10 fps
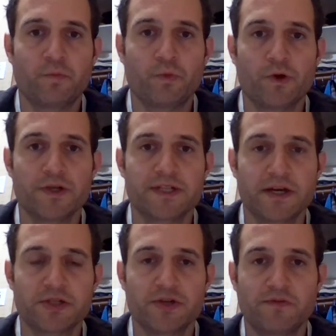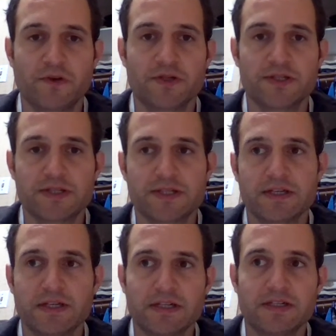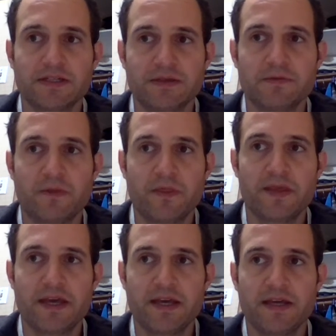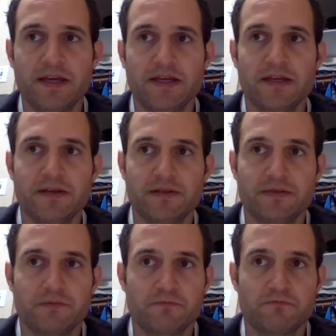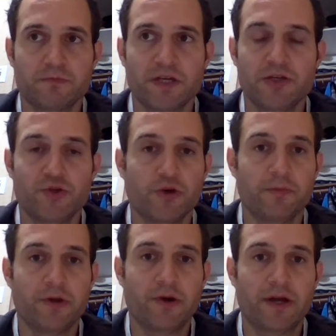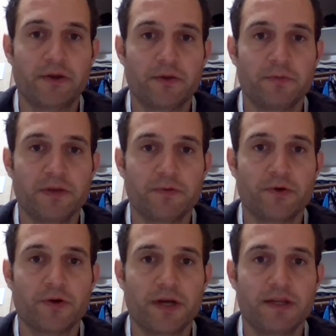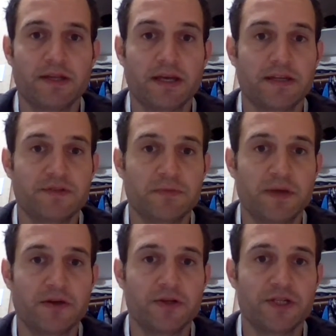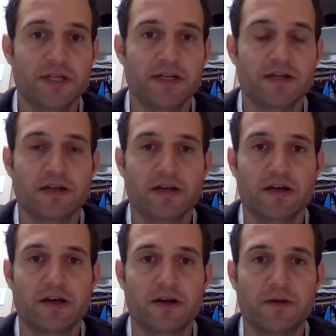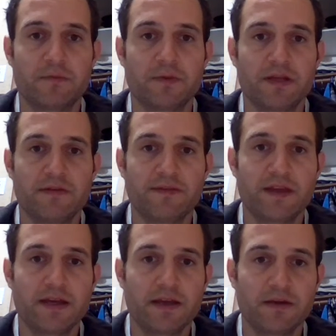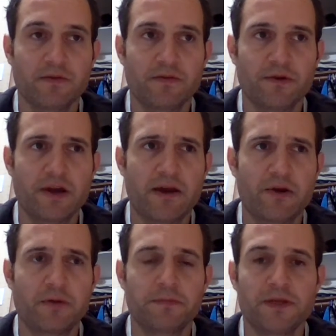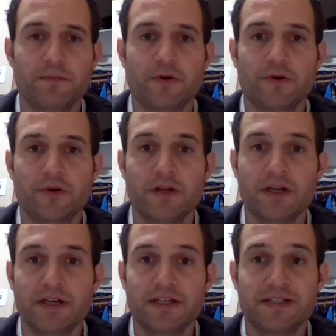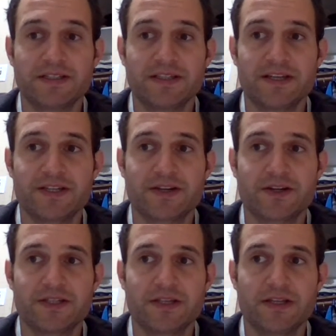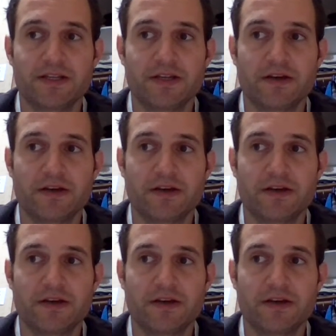Whereas extroverts, they enjoy being around other people, and that gives them energy. And if they're not around people, they start to get